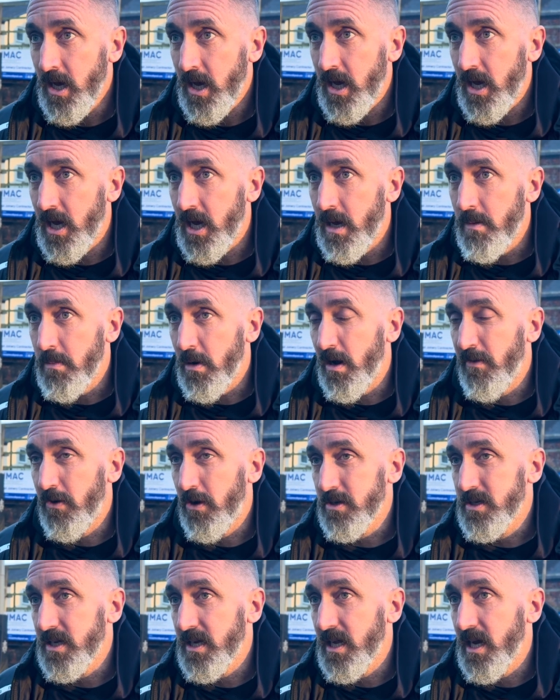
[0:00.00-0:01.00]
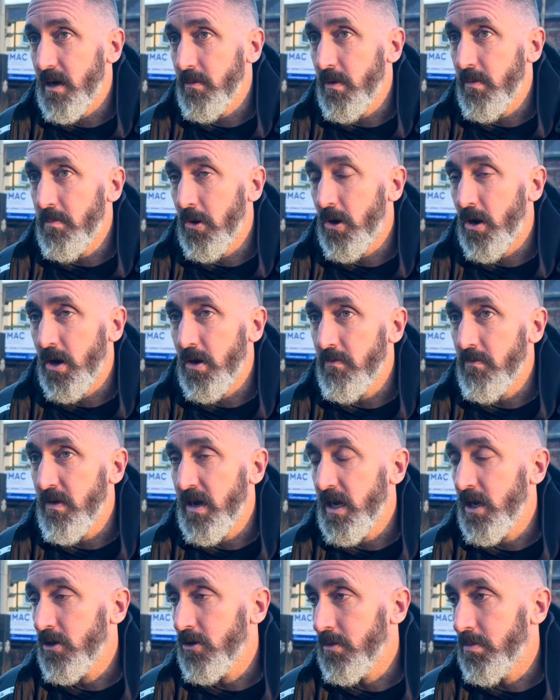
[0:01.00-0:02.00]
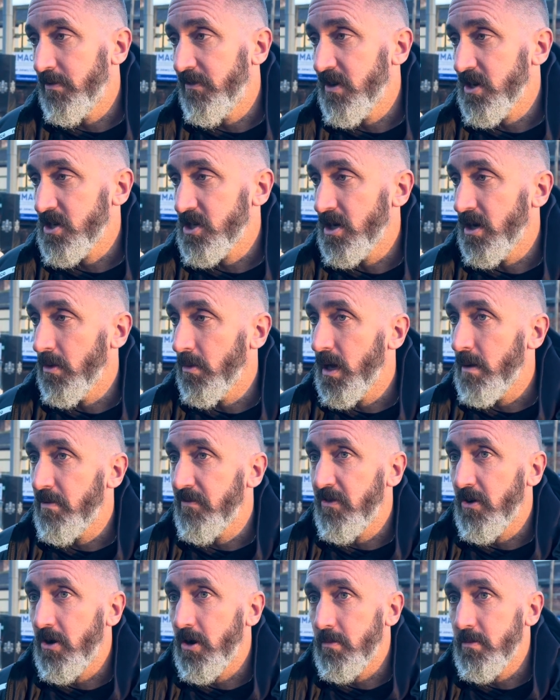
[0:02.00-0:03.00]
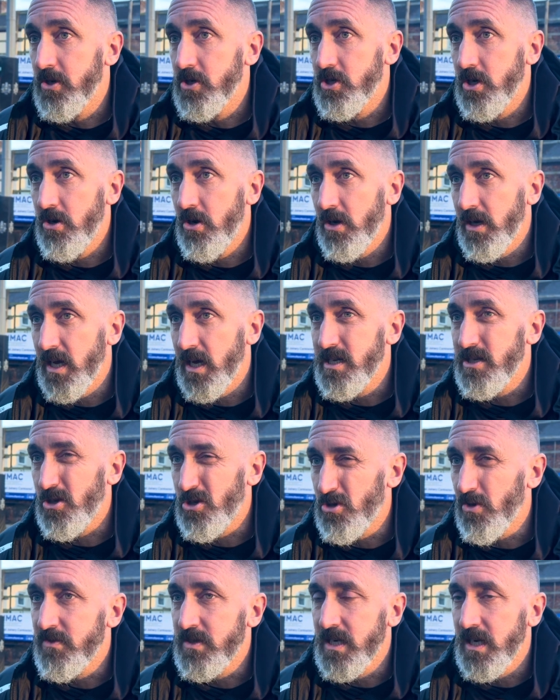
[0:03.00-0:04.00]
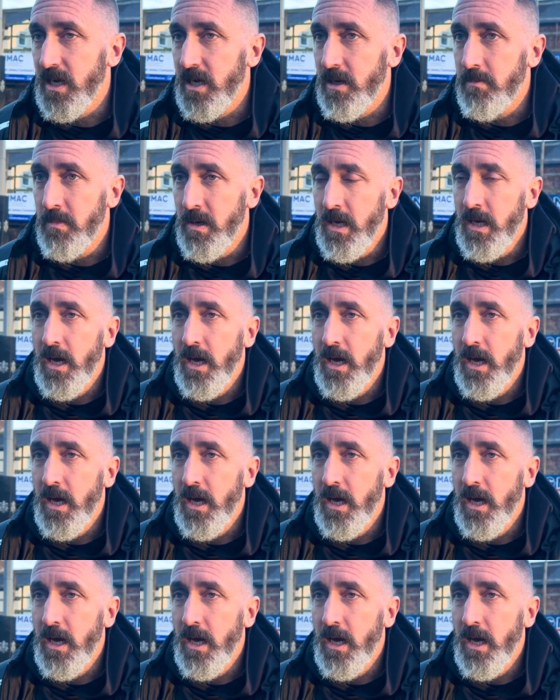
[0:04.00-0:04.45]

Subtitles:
But I thought today we put on a really good professional away performance, you know, against a tough team.